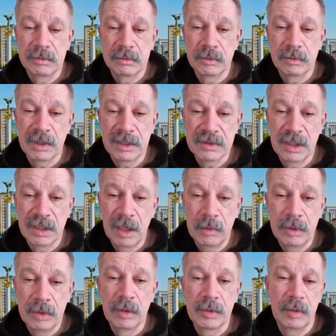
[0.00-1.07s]
to Russia
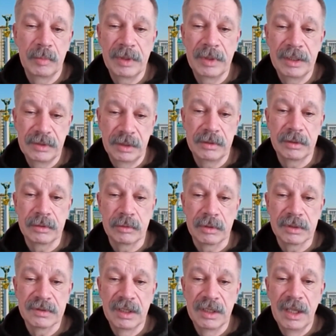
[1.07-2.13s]
our occupied
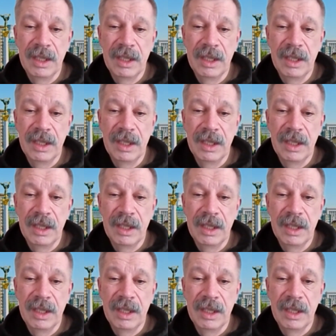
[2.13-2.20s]
territories.